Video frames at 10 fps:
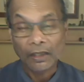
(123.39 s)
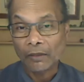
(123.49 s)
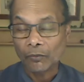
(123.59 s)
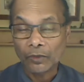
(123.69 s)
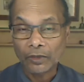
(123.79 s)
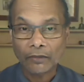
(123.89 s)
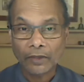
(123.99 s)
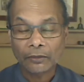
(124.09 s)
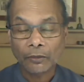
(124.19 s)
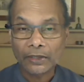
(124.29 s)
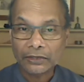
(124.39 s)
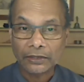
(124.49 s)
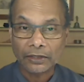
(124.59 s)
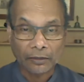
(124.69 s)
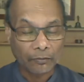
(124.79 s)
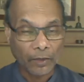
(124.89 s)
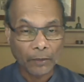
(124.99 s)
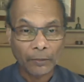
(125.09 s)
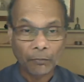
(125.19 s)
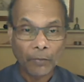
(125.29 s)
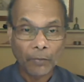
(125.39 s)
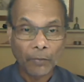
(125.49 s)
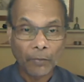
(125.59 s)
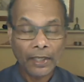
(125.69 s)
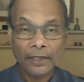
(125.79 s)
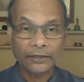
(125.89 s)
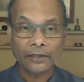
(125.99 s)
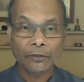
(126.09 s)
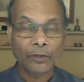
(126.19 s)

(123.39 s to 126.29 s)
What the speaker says: what a great question. I mean, my ideal